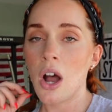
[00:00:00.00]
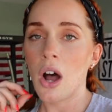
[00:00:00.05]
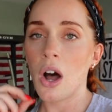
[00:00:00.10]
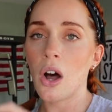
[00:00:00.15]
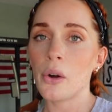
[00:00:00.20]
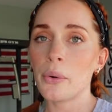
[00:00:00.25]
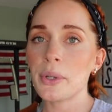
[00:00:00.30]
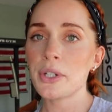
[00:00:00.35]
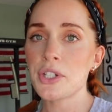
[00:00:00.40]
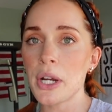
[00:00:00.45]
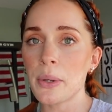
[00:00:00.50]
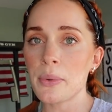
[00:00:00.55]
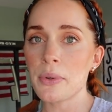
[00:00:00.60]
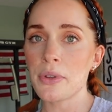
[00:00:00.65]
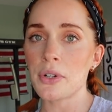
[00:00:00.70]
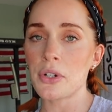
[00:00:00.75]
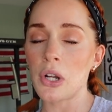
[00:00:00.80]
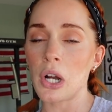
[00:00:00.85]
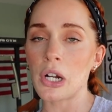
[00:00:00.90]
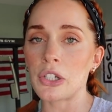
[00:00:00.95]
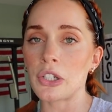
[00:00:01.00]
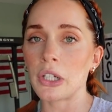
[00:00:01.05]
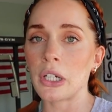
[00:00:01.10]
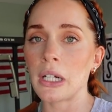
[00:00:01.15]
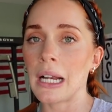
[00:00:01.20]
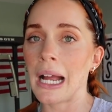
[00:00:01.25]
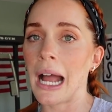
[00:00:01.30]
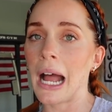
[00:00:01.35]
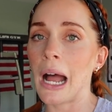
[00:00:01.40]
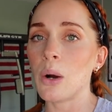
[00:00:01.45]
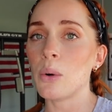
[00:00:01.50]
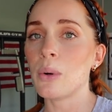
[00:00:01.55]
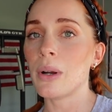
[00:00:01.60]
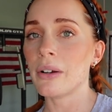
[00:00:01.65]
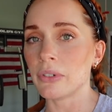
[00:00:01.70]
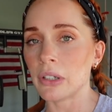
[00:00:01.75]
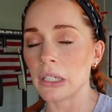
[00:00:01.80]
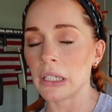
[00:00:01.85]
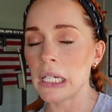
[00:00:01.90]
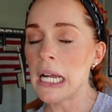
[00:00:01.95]
Always check with your doctor.
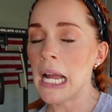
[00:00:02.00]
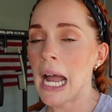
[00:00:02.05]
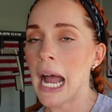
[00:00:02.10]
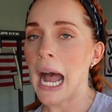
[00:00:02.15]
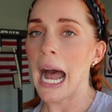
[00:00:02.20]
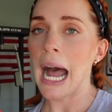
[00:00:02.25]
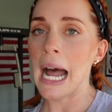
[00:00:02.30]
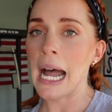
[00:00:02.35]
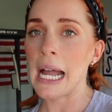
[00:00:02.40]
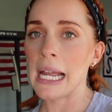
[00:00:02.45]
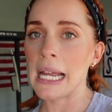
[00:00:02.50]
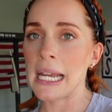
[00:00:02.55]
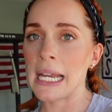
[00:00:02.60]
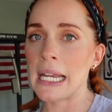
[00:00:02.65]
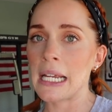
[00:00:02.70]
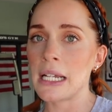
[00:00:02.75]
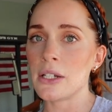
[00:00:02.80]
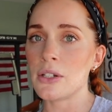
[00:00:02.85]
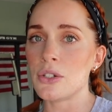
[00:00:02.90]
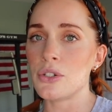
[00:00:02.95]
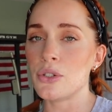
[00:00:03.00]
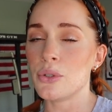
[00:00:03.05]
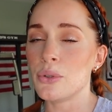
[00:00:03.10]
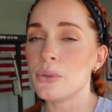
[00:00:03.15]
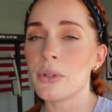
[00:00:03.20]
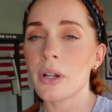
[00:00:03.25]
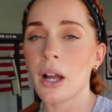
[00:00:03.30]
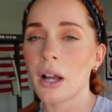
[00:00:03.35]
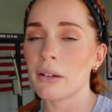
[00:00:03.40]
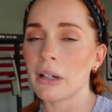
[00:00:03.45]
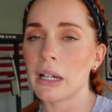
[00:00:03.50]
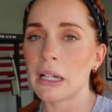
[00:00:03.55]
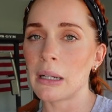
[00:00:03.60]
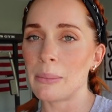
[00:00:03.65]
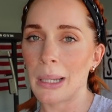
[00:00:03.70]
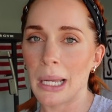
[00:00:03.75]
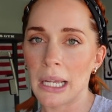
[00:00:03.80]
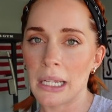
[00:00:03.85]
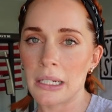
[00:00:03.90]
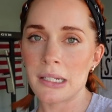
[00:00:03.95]
However, I do not
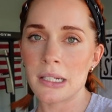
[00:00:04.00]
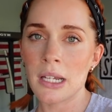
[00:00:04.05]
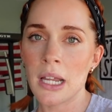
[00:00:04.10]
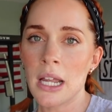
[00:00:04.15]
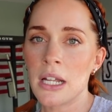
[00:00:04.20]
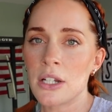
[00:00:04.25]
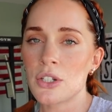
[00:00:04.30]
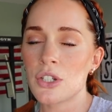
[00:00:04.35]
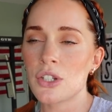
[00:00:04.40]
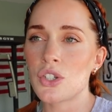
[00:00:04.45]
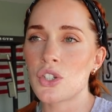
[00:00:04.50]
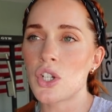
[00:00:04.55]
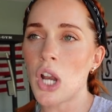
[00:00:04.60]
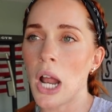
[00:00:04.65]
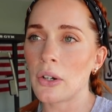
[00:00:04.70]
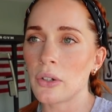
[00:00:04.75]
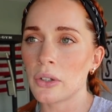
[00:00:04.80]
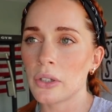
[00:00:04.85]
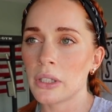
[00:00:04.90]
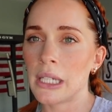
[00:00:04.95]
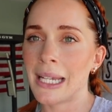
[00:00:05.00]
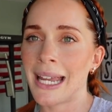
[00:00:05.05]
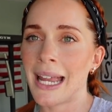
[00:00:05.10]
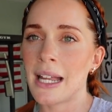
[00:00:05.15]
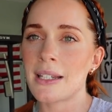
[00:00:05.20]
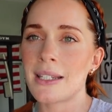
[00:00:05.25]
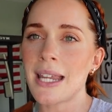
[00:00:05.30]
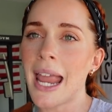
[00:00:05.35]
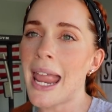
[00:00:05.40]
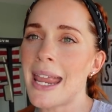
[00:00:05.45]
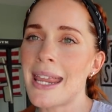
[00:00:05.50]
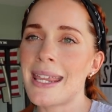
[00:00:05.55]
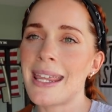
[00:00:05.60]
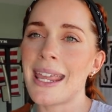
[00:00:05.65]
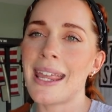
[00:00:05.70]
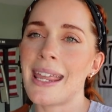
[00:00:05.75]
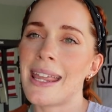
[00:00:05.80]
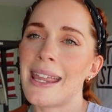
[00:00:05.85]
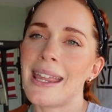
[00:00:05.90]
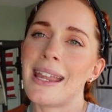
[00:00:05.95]
recommend just generally
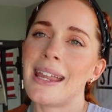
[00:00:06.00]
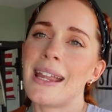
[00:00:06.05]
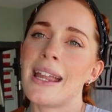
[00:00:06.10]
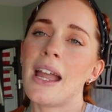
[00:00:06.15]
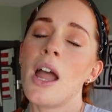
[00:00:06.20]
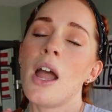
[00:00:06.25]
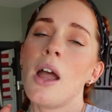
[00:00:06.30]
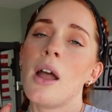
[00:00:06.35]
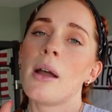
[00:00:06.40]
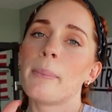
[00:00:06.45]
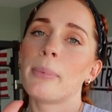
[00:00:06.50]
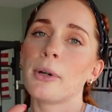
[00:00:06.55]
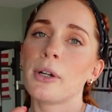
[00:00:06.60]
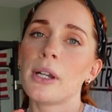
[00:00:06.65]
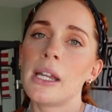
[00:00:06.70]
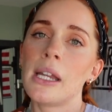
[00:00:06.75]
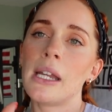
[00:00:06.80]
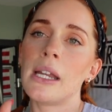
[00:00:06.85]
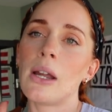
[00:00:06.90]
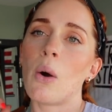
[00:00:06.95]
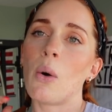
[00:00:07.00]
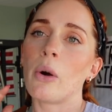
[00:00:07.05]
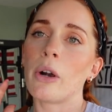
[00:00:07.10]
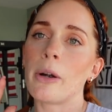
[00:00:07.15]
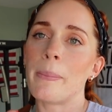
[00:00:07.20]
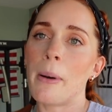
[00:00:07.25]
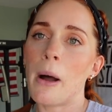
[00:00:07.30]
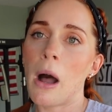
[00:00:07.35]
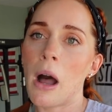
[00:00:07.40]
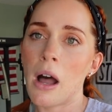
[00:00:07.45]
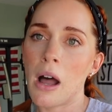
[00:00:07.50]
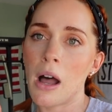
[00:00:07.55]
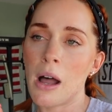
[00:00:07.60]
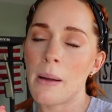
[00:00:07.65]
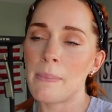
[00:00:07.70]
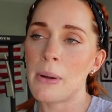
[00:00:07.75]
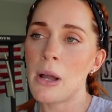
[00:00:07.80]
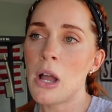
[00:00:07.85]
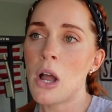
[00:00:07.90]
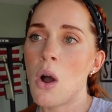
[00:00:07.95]
taking pre or
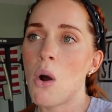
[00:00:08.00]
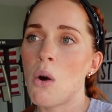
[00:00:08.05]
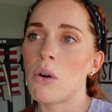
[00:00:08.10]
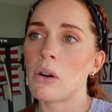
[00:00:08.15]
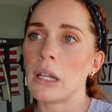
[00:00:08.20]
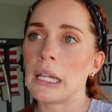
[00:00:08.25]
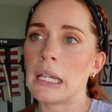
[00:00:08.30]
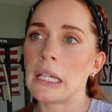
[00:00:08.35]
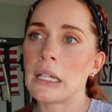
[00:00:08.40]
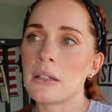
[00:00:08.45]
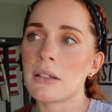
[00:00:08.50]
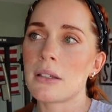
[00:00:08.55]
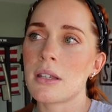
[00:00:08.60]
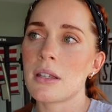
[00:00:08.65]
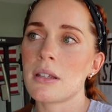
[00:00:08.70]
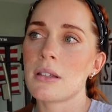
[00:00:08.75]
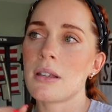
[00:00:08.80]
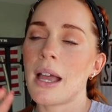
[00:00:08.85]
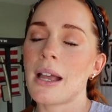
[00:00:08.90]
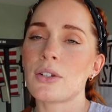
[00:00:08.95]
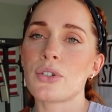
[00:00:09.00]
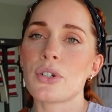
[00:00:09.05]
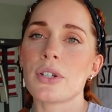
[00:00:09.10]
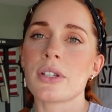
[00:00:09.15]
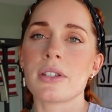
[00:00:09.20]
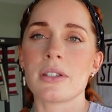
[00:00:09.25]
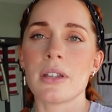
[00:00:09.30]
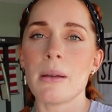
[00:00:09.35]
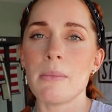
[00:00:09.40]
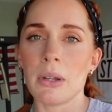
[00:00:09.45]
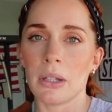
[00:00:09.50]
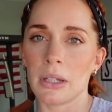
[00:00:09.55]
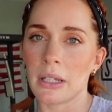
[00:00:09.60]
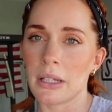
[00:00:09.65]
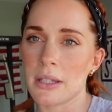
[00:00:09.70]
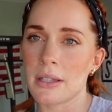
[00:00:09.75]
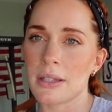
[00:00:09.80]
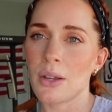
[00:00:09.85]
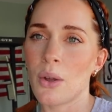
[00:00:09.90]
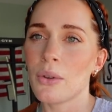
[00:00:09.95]
pump or like extra
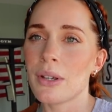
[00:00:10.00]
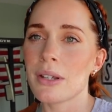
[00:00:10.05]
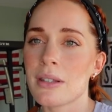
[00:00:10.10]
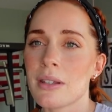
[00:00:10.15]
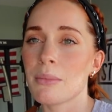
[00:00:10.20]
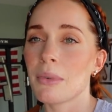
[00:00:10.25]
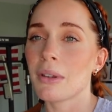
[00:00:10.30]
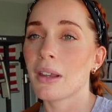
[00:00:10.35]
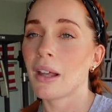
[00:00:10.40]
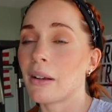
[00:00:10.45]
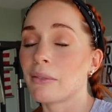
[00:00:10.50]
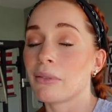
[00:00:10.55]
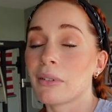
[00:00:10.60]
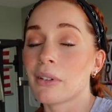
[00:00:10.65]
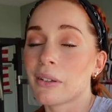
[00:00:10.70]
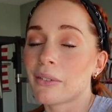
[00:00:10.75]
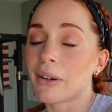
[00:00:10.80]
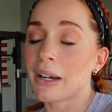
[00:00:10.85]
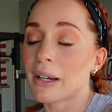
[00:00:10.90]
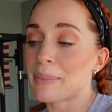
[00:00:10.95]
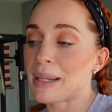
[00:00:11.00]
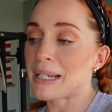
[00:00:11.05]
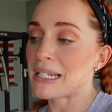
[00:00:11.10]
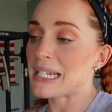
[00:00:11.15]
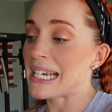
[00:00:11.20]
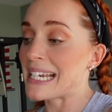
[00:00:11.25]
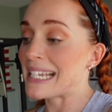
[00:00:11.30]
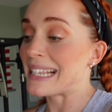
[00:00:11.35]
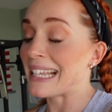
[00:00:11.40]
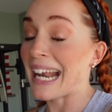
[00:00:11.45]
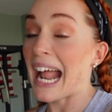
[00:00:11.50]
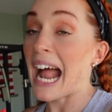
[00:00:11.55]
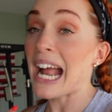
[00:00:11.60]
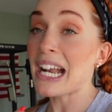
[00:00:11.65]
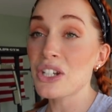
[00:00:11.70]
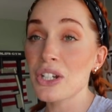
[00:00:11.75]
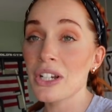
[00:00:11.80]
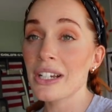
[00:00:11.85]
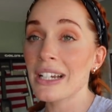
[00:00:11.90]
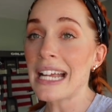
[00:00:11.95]
stimulants. The only stimulant I'd really recommend taking that I
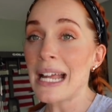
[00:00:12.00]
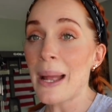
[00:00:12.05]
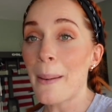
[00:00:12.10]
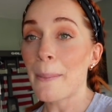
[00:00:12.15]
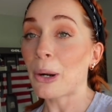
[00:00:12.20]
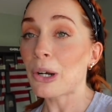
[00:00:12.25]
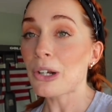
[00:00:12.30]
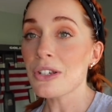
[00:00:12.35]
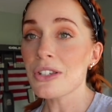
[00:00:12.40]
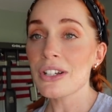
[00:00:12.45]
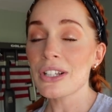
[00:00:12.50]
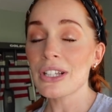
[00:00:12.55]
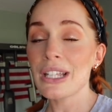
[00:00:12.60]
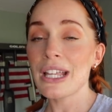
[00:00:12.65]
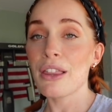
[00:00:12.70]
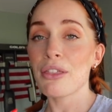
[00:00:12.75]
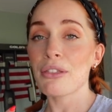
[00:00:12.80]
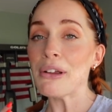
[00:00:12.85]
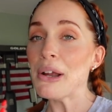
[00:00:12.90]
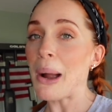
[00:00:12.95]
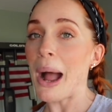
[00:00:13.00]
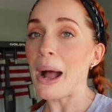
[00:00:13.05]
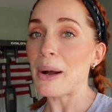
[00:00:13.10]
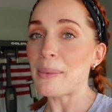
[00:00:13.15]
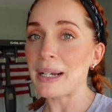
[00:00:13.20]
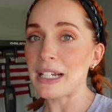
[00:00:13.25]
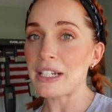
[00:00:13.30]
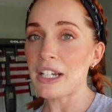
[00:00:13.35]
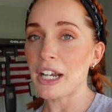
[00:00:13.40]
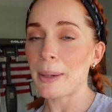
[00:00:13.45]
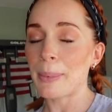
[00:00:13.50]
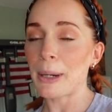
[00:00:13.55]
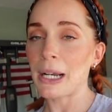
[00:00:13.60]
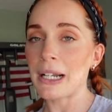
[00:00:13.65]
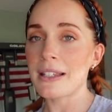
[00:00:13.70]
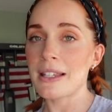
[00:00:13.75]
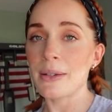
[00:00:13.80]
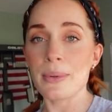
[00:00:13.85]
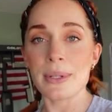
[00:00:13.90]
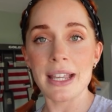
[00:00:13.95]
took personally throughout my entire
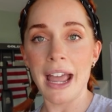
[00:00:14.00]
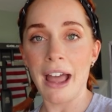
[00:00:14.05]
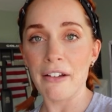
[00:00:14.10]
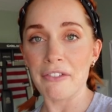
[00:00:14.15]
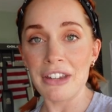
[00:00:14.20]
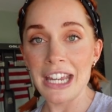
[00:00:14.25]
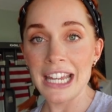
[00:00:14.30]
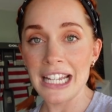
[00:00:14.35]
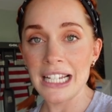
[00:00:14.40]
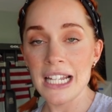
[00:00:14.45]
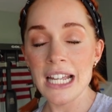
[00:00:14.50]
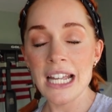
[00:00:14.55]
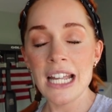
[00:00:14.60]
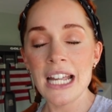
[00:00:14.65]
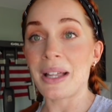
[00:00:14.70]
pregnancy was caffeine.